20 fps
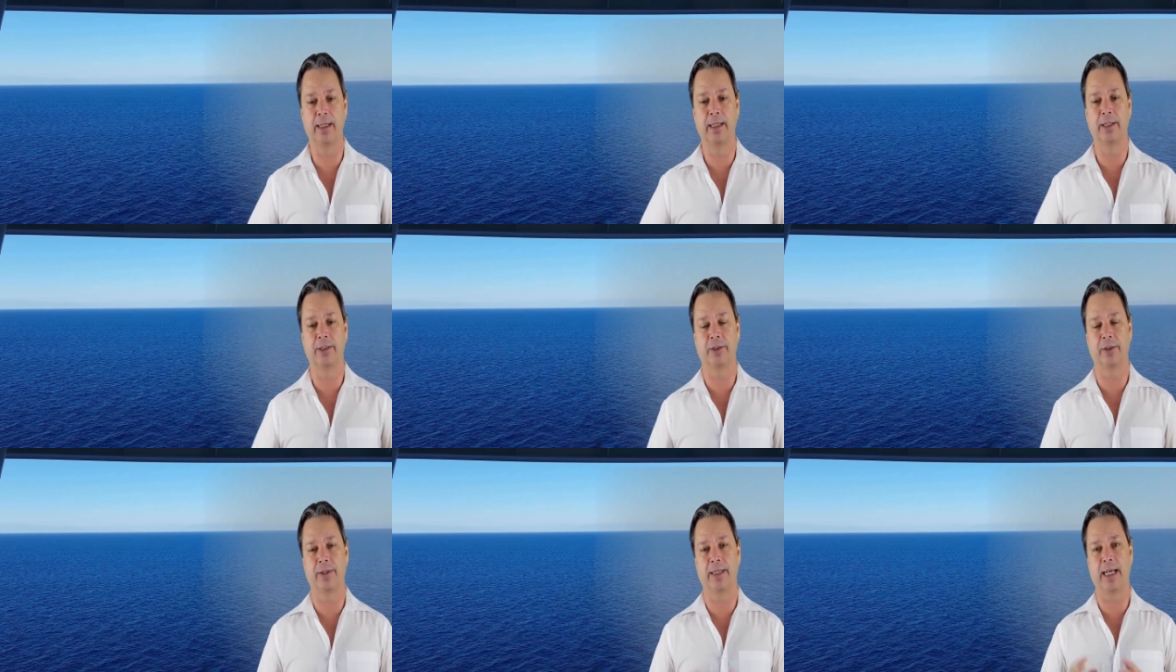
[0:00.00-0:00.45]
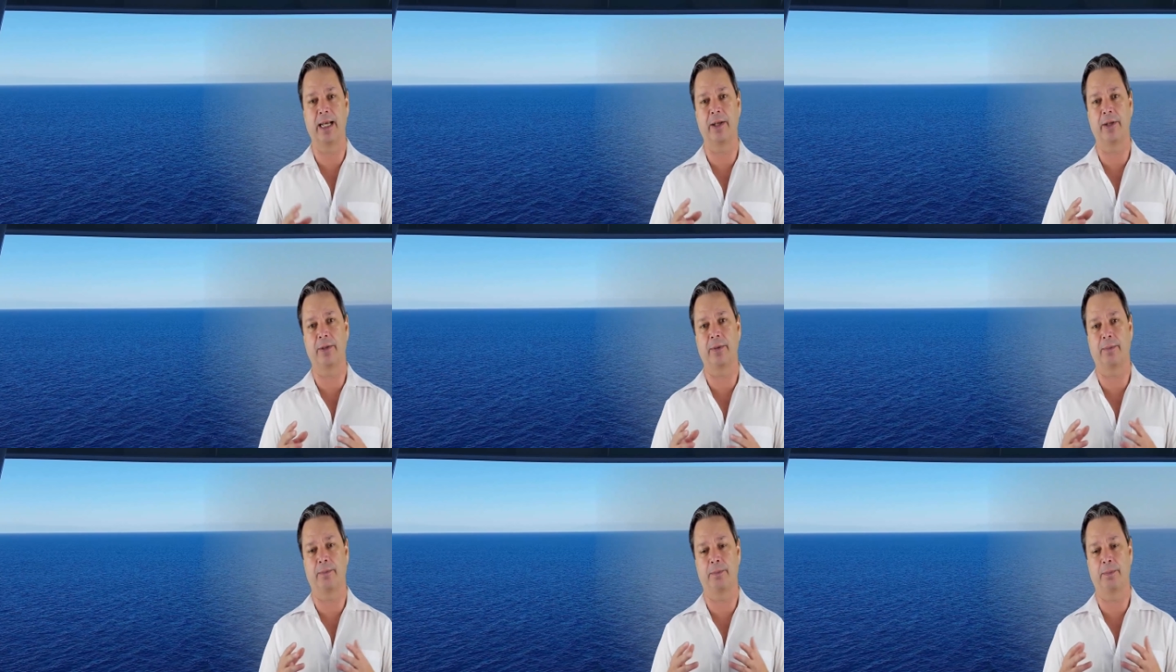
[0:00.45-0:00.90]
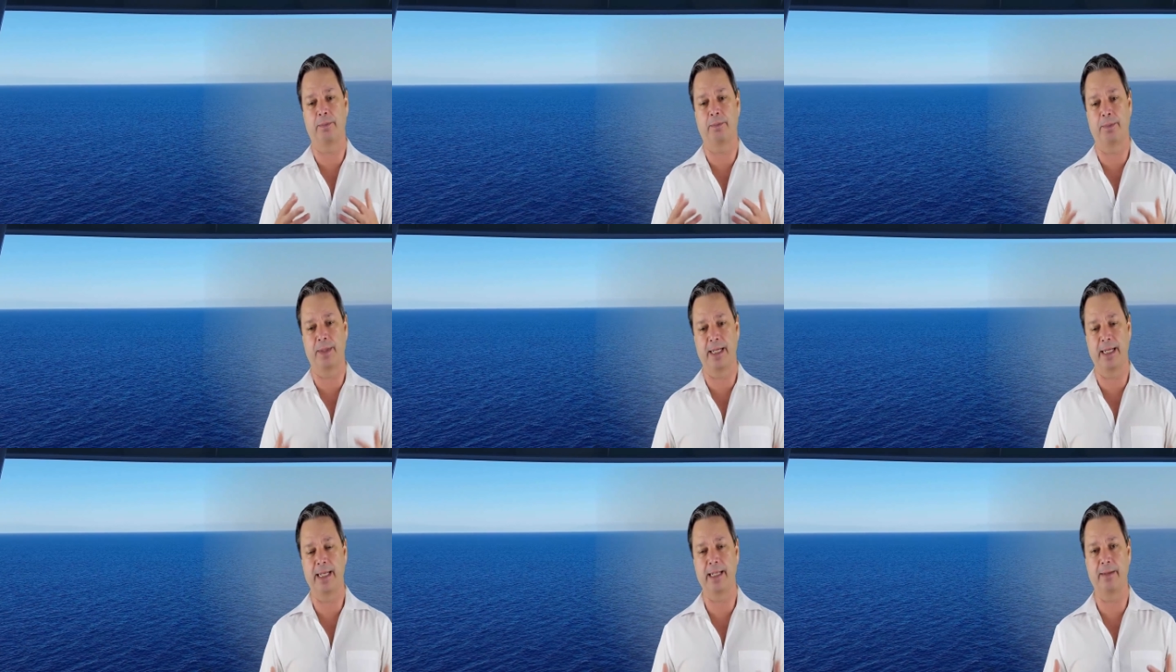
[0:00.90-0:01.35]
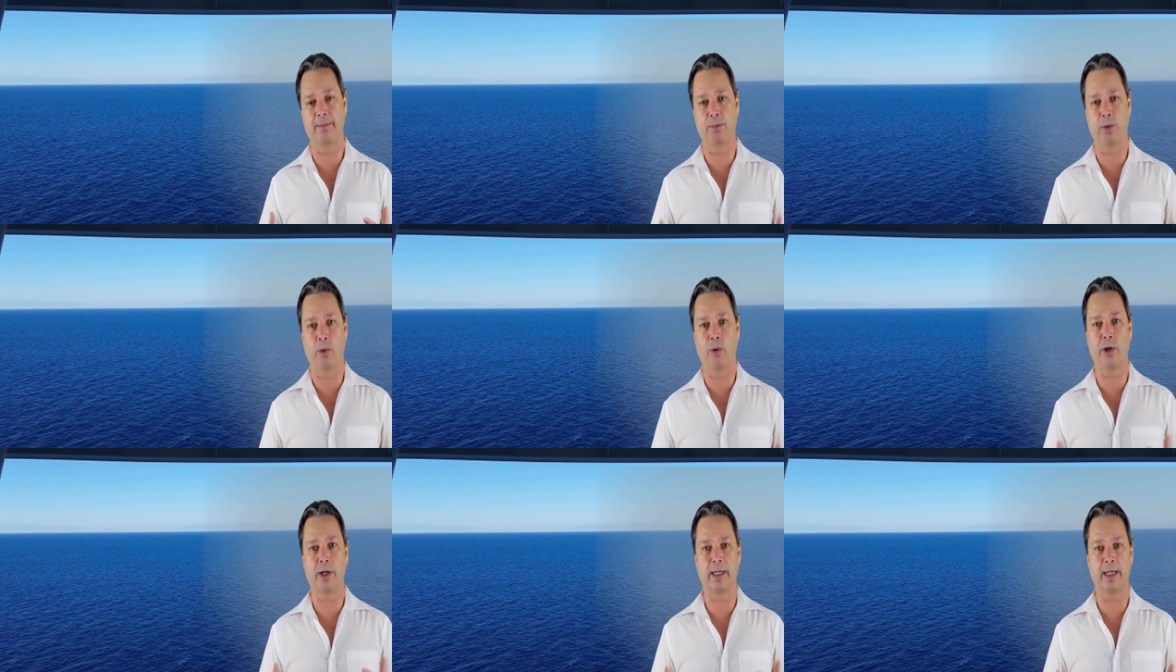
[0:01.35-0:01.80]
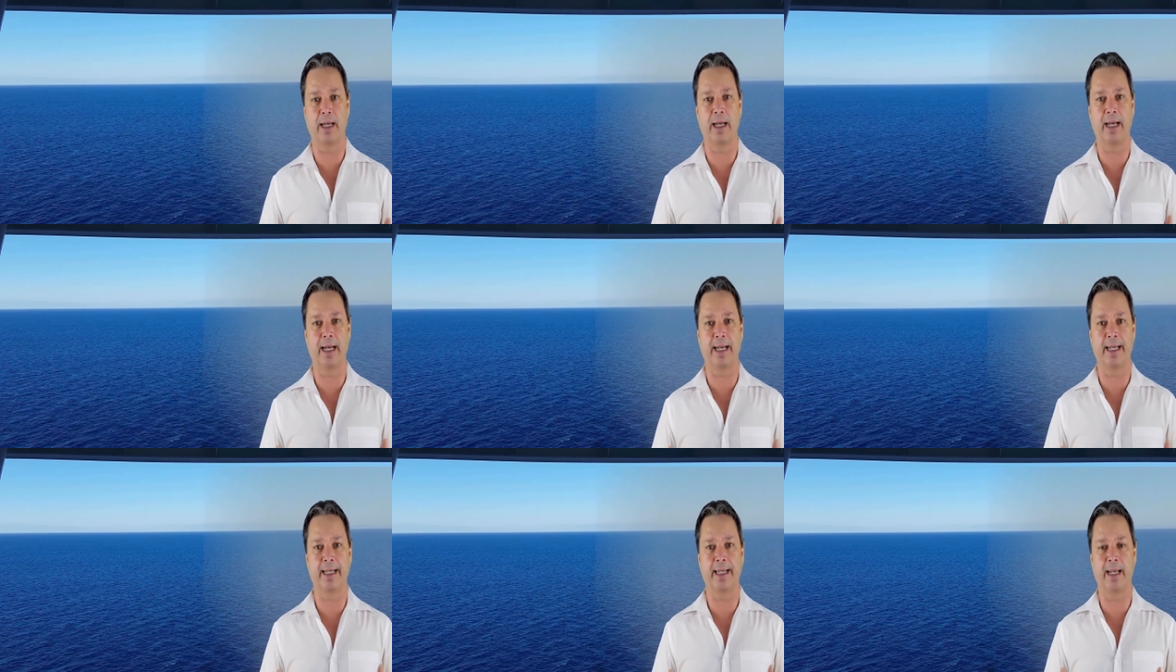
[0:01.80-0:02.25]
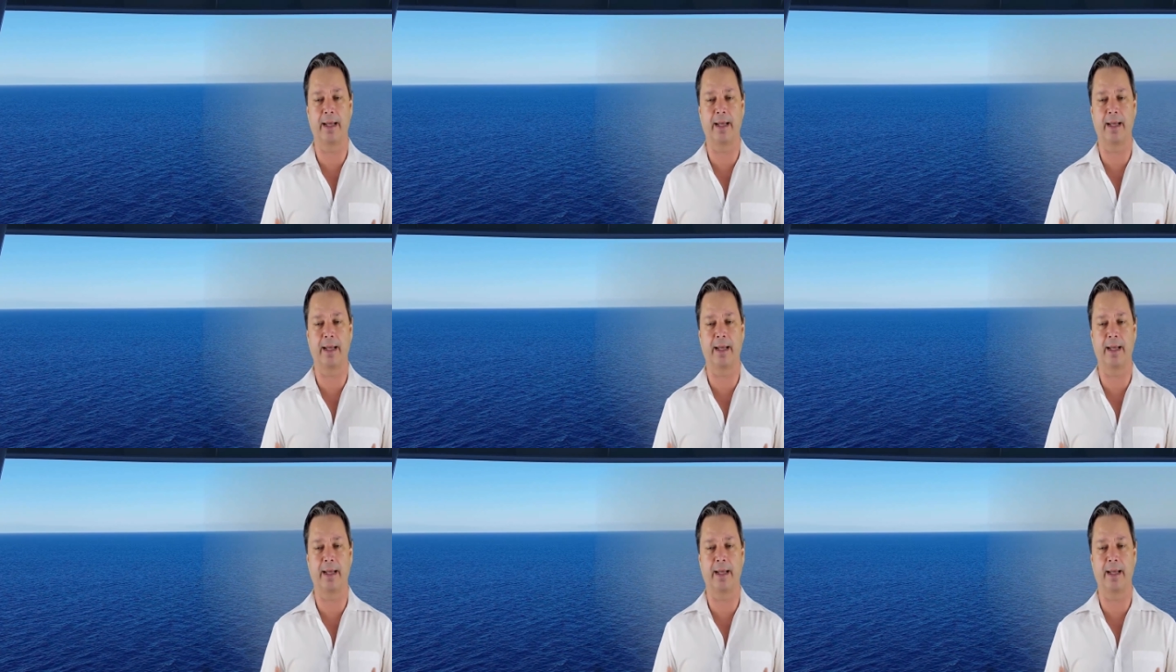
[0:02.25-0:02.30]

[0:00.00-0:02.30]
So now Pity the poor guy